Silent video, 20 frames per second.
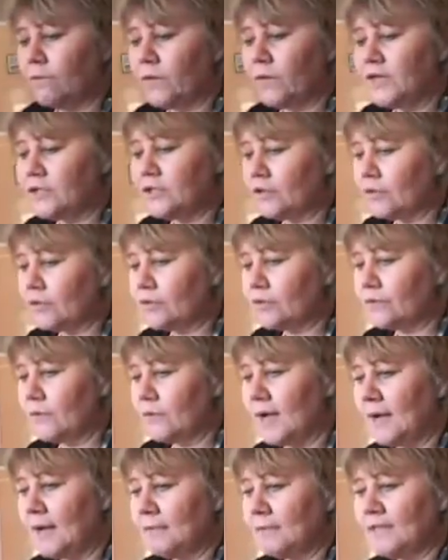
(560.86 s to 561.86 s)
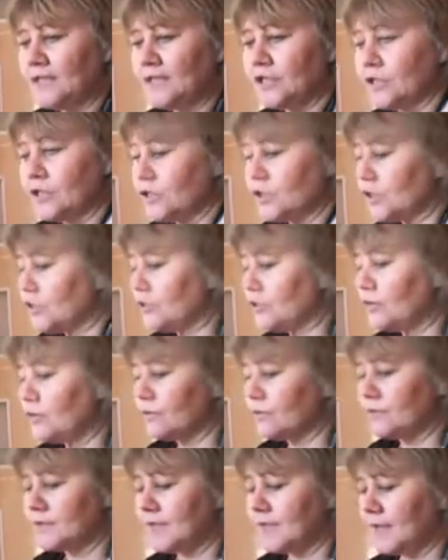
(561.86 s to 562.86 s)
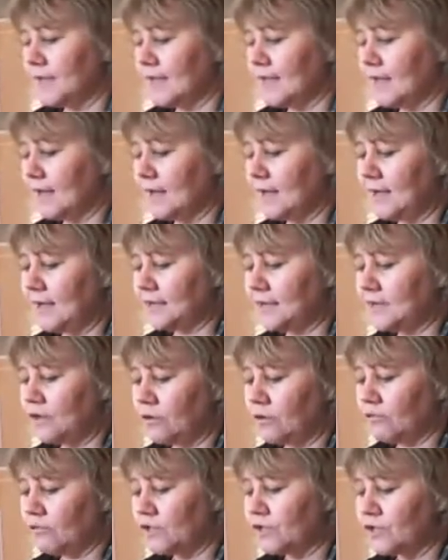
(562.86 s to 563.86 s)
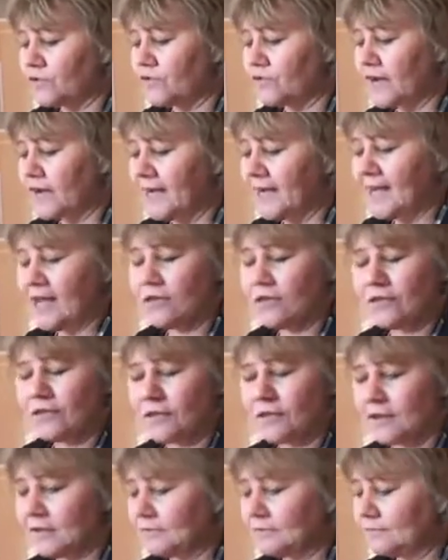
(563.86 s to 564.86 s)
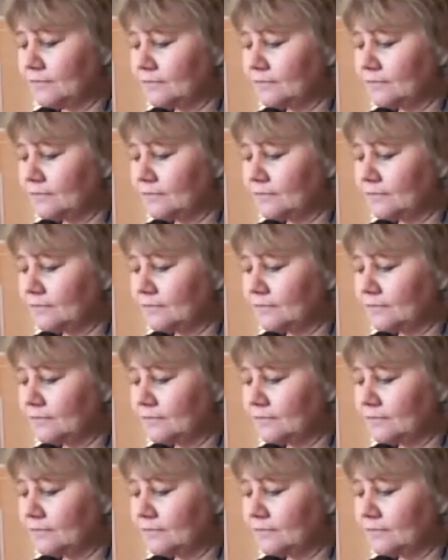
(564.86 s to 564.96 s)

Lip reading: we do, let's just choose a card and I'll just read out the,